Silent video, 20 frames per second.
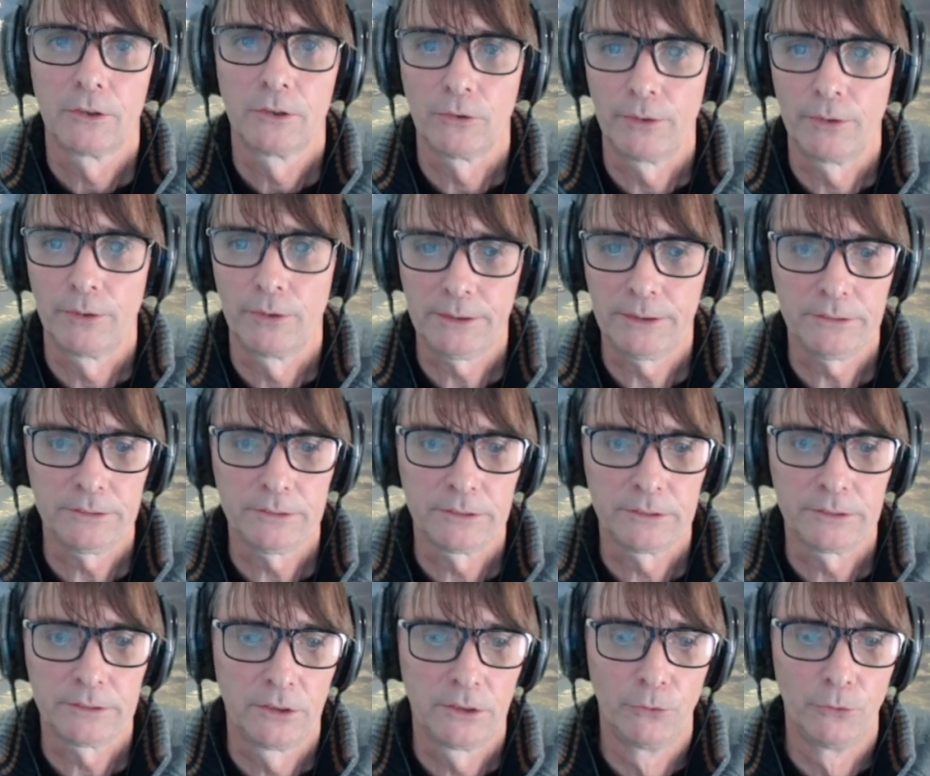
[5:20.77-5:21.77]
So that
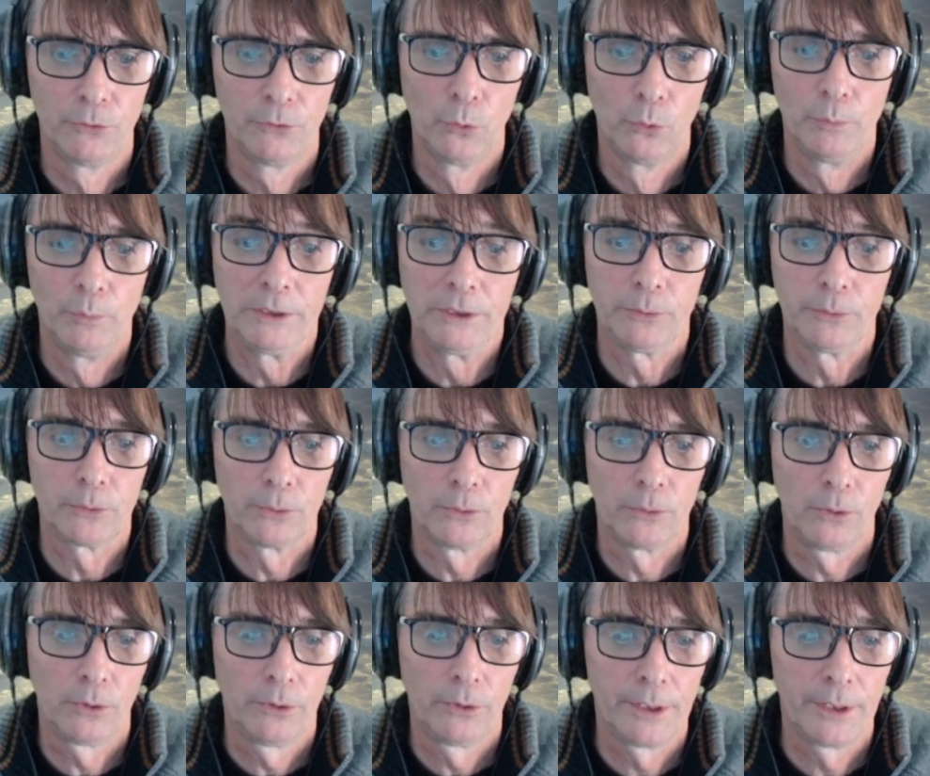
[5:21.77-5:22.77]
is the rule which we
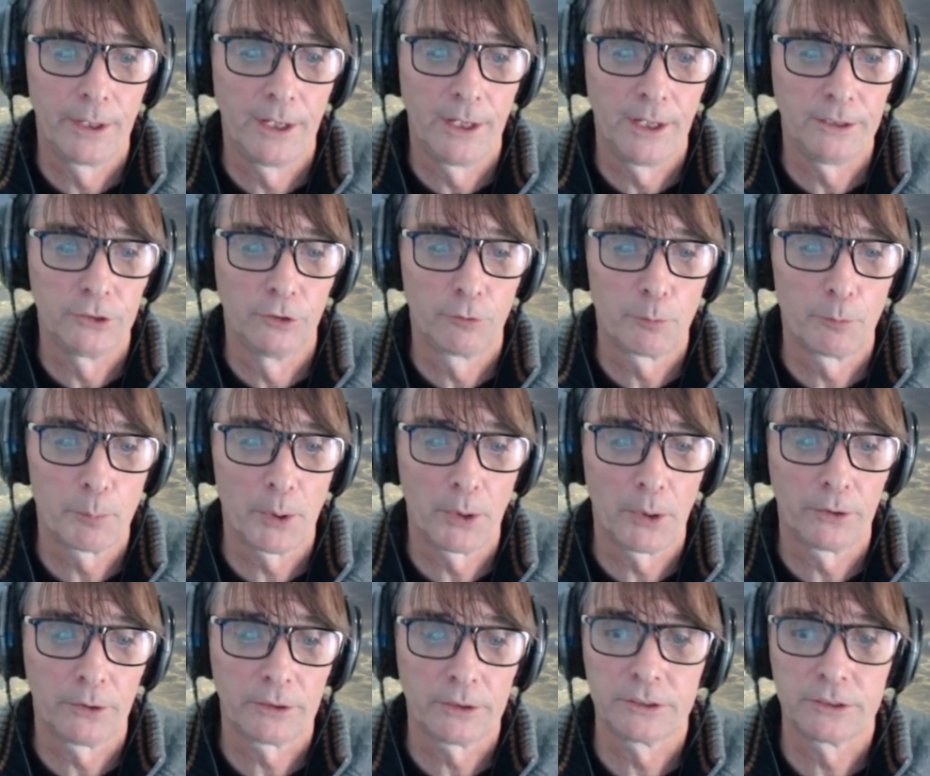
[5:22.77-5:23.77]
call negation of a
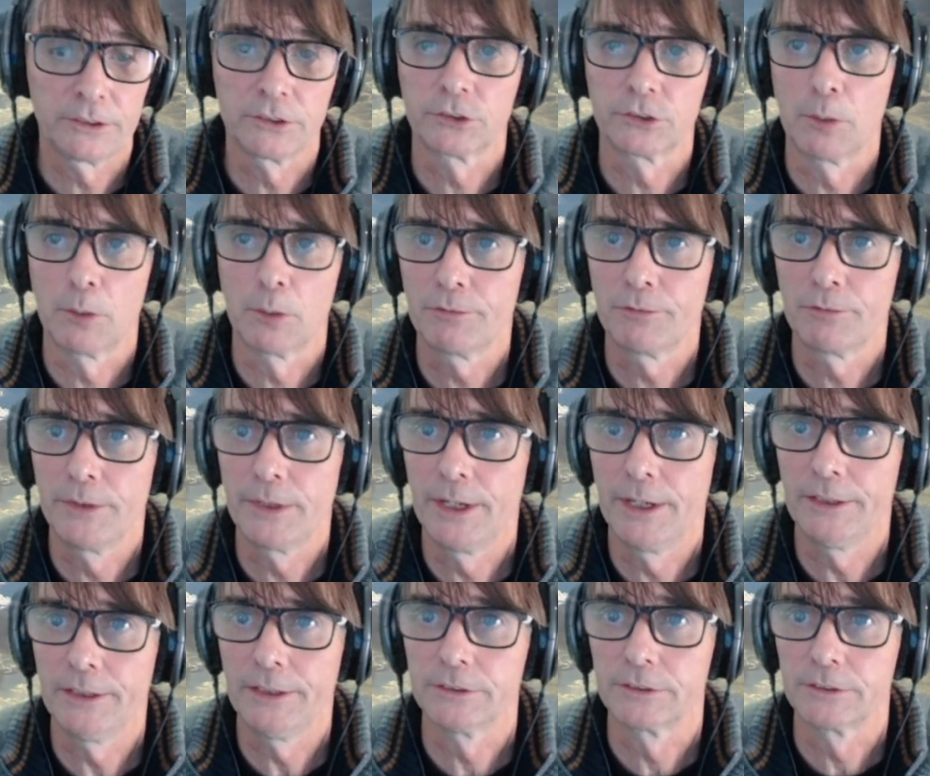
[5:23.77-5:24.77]
product is the sum of
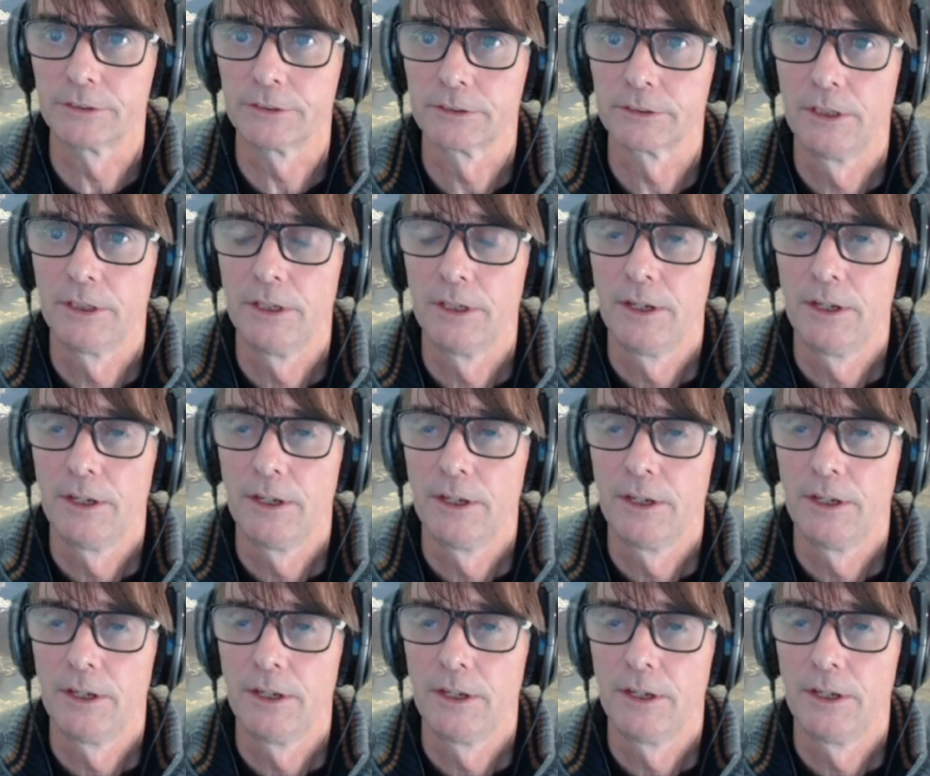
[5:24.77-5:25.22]
negations.